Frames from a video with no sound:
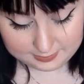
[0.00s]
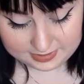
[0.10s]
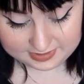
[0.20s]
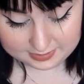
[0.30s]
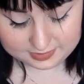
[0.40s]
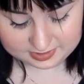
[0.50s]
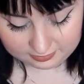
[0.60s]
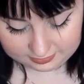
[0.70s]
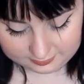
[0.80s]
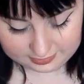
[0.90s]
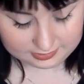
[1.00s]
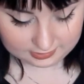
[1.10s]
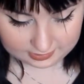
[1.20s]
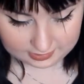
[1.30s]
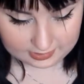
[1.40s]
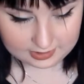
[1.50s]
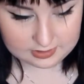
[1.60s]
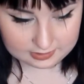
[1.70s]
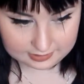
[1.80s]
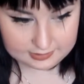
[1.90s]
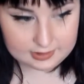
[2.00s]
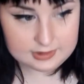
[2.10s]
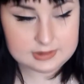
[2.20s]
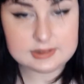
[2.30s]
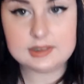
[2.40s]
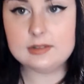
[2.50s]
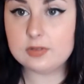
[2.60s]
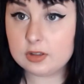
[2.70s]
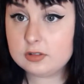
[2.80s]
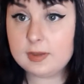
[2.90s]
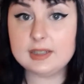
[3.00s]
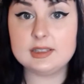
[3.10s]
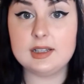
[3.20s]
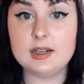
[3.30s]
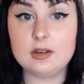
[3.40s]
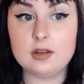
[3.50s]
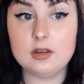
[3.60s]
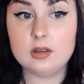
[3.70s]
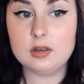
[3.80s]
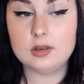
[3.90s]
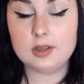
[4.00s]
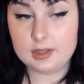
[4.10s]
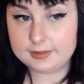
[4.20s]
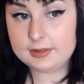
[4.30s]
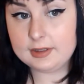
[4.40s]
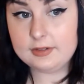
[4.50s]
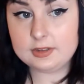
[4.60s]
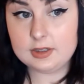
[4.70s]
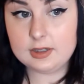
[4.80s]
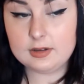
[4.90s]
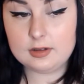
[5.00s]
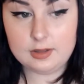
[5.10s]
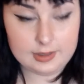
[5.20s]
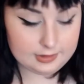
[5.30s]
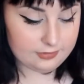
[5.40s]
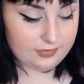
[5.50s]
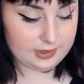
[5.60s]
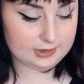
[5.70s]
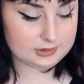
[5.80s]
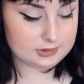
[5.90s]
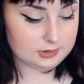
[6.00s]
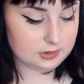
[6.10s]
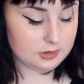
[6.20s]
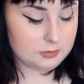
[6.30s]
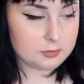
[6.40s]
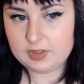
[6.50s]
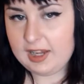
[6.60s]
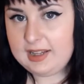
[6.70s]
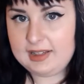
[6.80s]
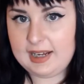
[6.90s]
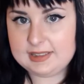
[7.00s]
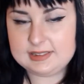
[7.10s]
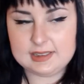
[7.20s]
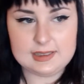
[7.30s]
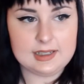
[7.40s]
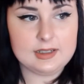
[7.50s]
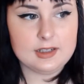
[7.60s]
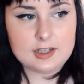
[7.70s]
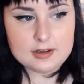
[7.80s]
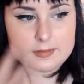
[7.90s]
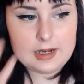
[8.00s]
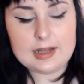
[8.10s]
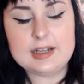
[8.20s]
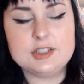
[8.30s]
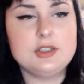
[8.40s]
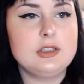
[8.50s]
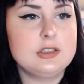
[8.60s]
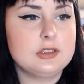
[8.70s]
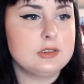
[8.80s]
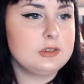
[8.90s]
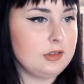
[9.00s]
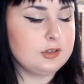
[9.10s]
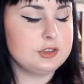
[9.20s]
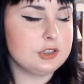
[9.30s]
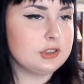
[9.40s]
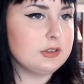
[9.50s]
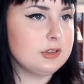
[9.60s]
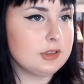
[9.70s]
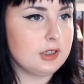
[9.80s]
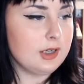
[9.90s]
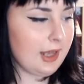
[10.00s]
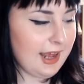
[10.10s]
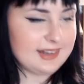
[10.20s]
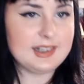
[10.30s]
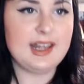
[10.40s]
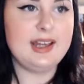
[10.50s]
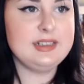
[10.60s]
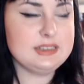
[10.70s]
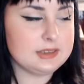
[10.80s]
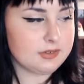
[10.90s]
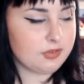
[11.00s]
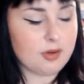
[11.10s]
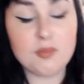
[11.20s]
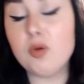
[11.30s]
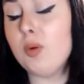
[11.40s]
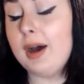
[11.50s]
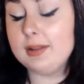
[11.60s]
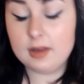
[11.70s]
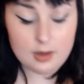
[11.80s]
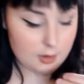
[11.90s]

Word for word: a basic mascara. I mean, it lengthens, it volumizes a little, it lifts a little, it defines, and that's it. Like, my lashes just look enhanced from what